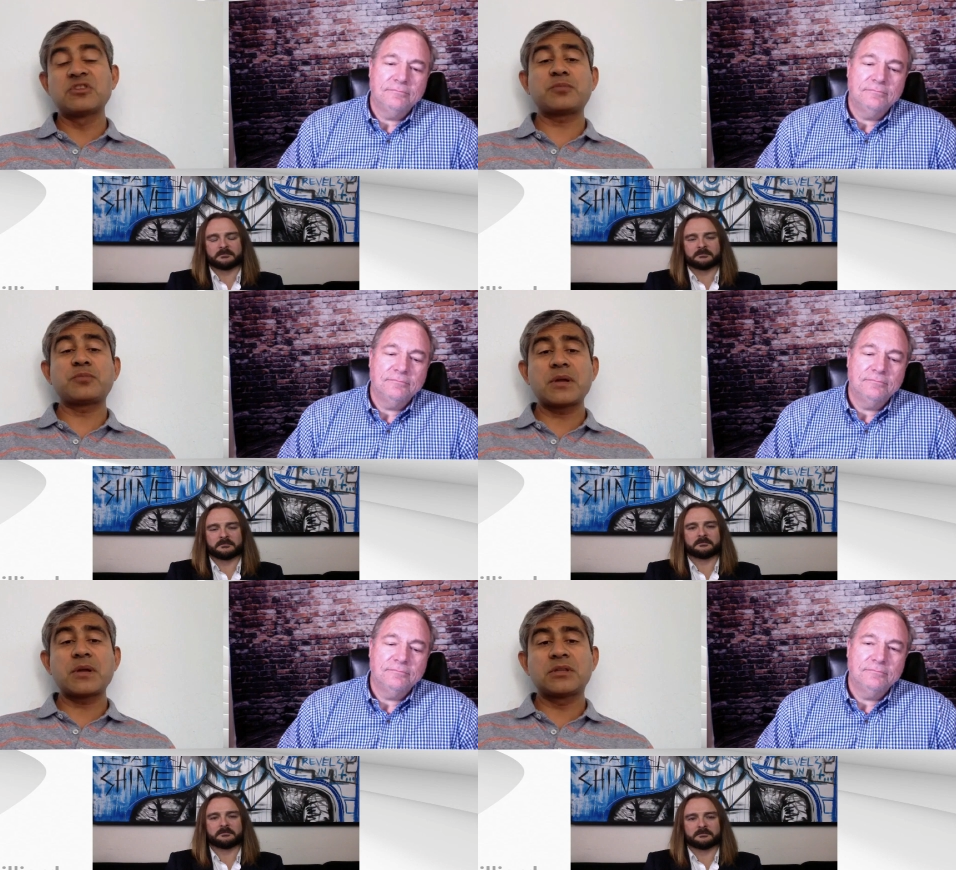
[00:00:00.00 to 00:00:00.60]
Speaker 1: which is
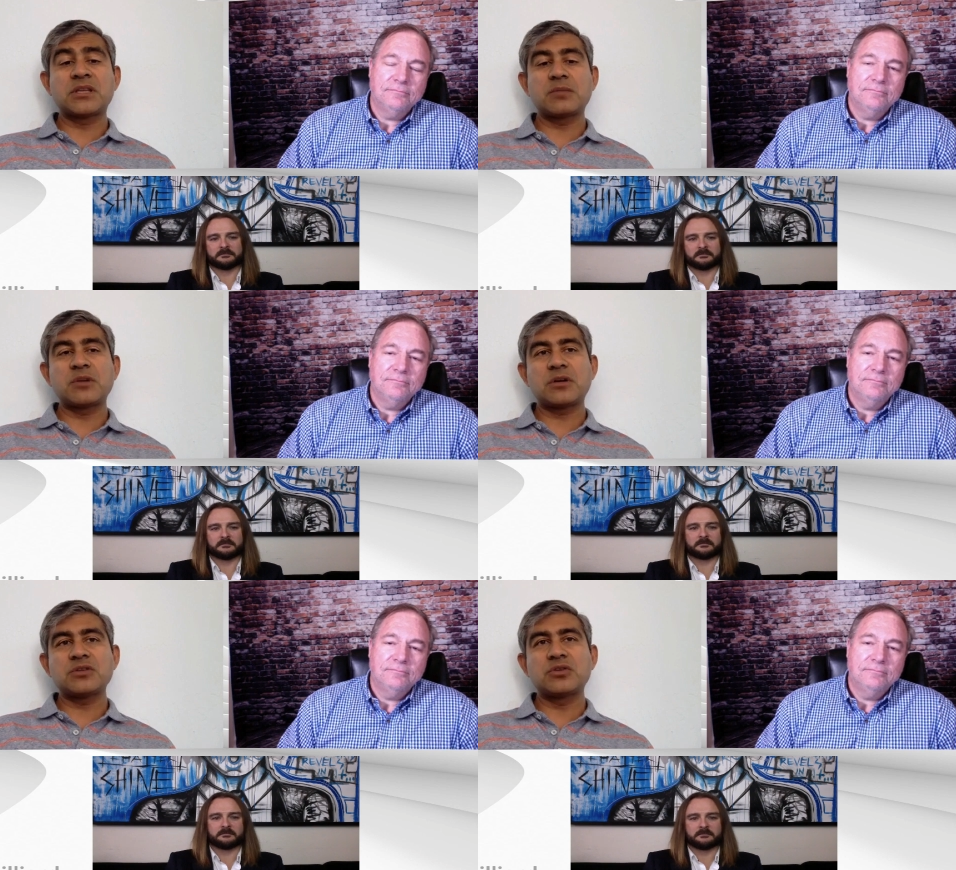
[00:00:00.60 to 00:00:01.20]
probably a good
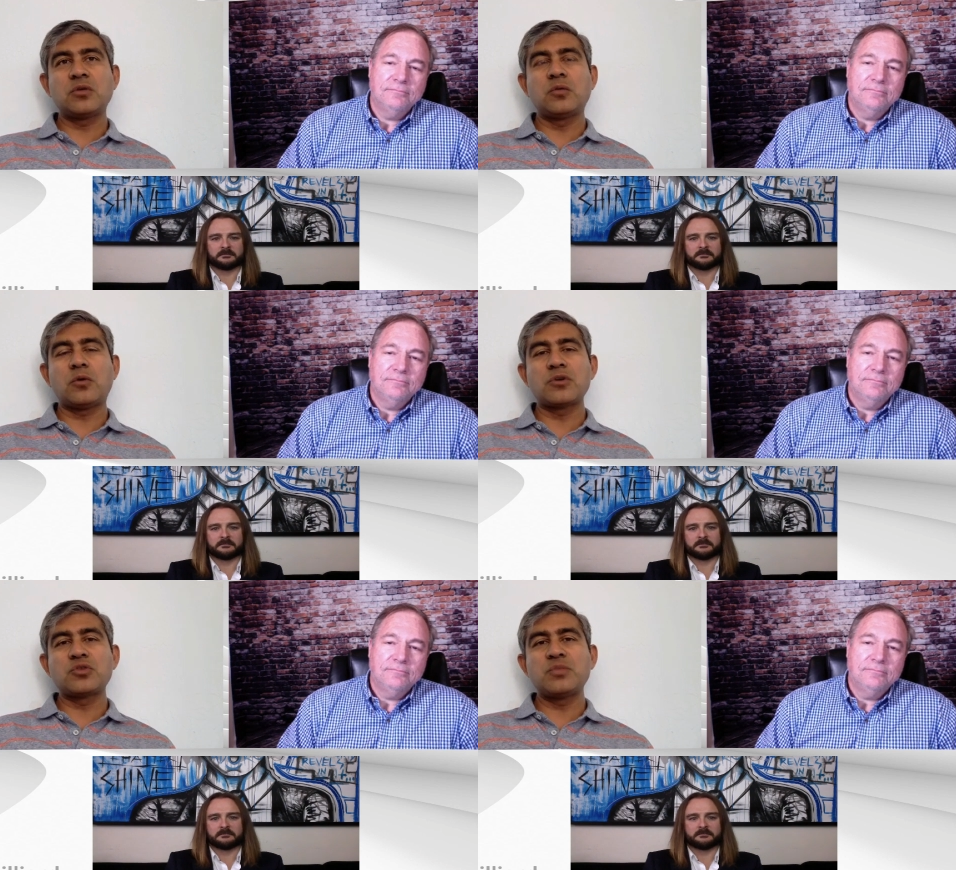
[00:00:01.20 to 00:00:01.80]
thing because you
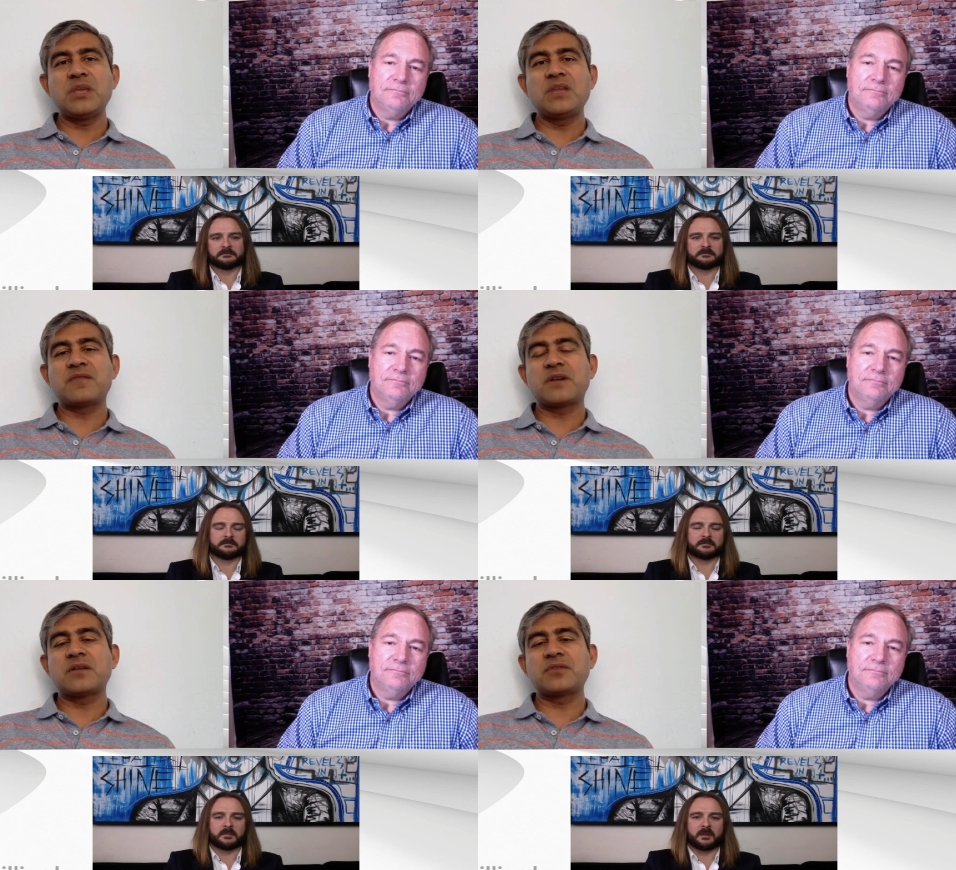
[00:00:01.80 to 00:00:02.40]
don't want to be
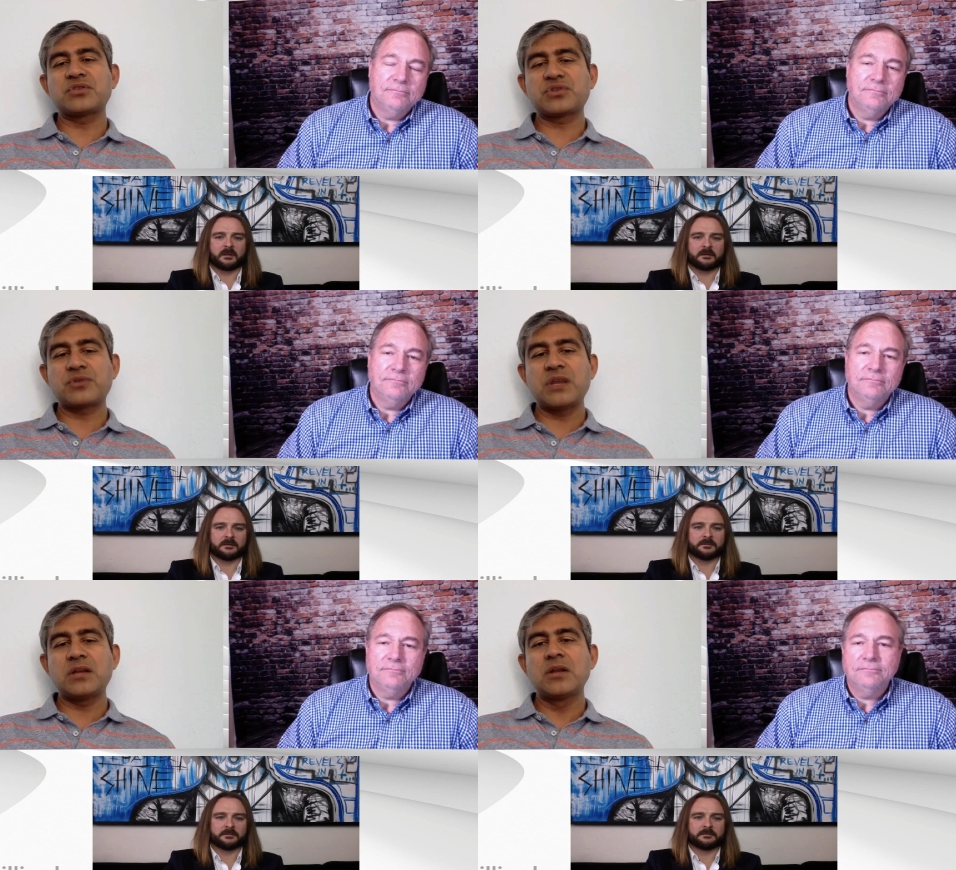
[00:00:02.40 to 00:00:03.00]
in front of your
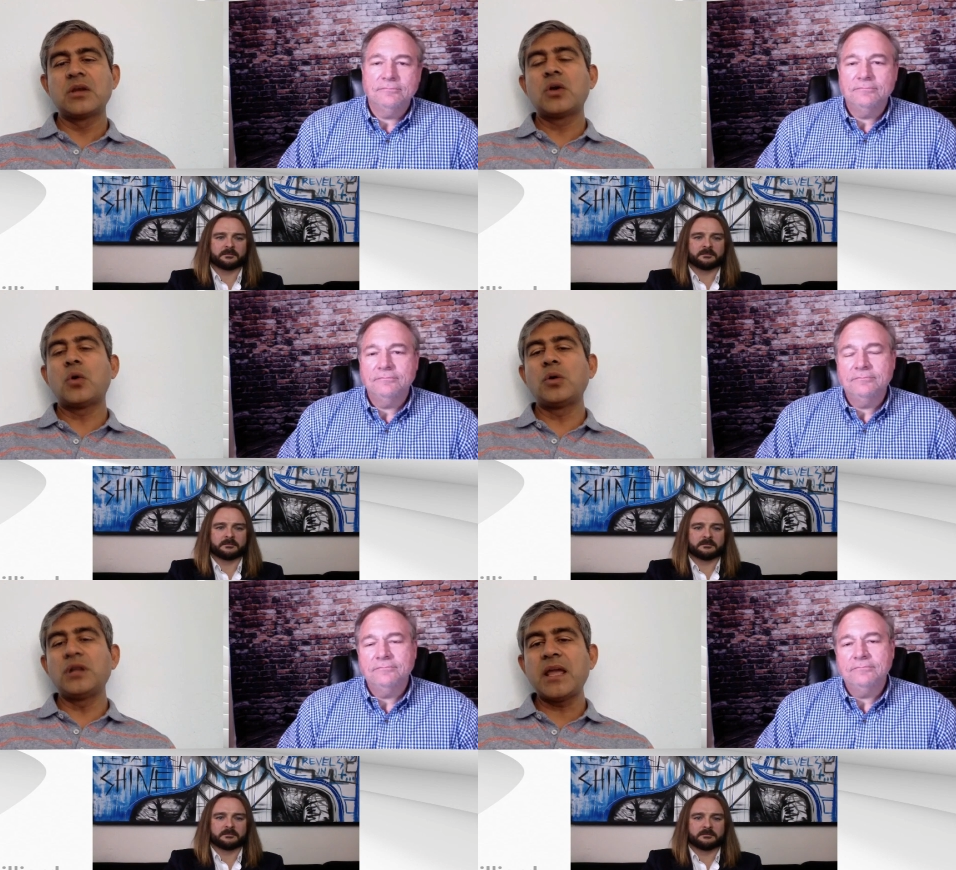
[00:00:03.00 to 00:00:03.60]
screen
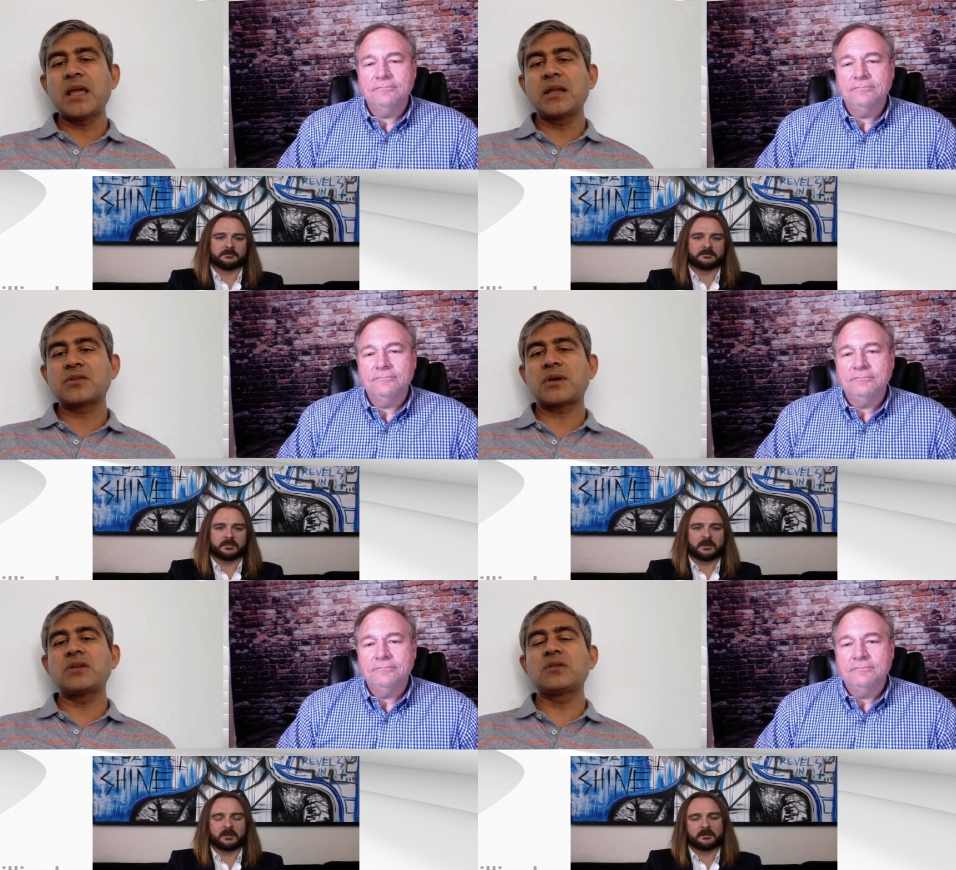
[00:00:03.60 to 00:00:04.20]
whole
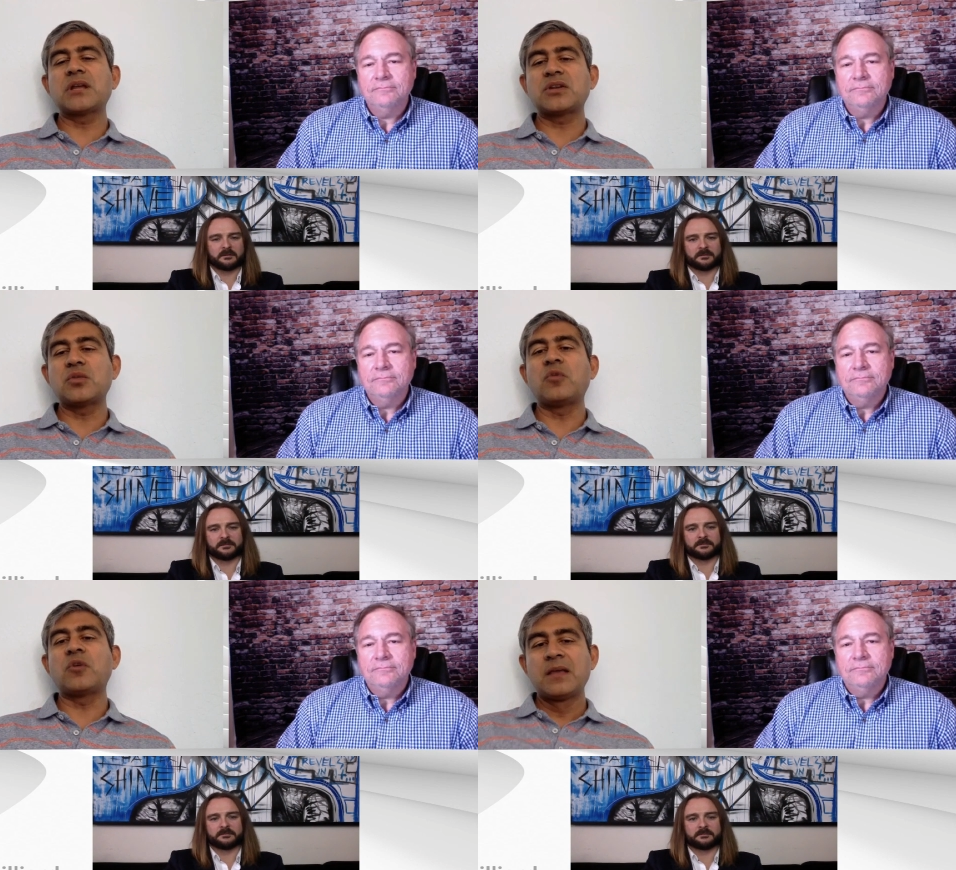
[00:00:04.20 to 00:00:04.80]
day trying to
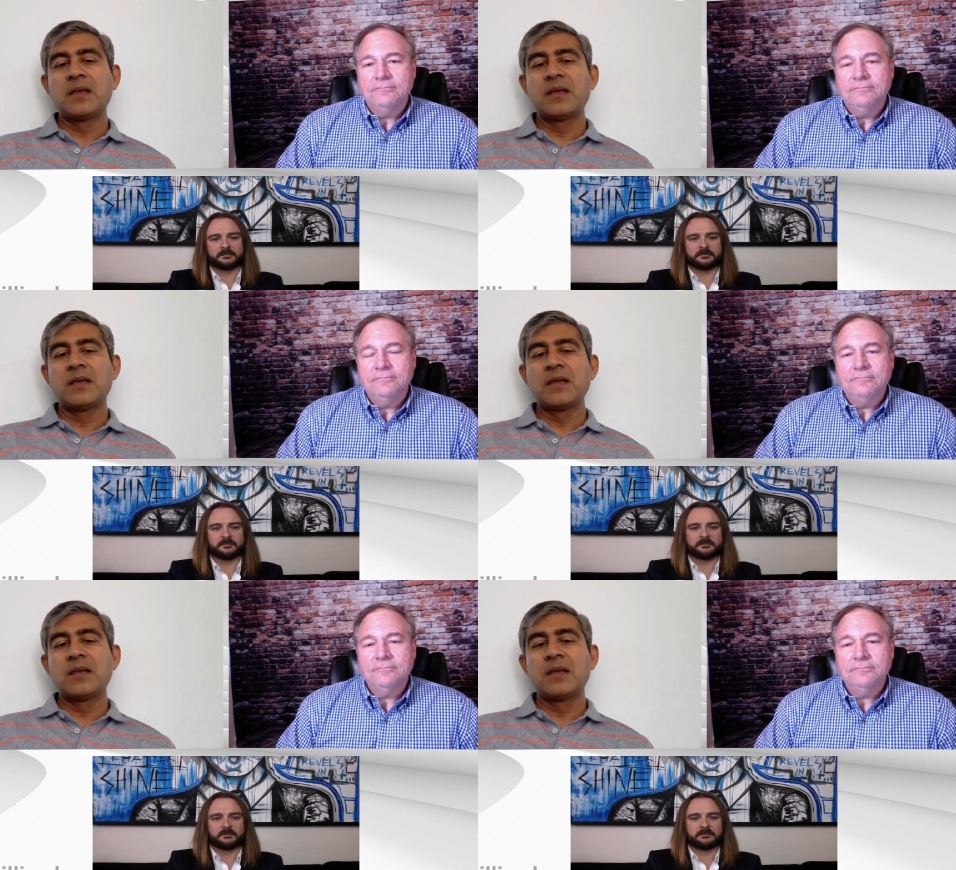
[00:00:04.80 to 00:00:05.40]
get your work done.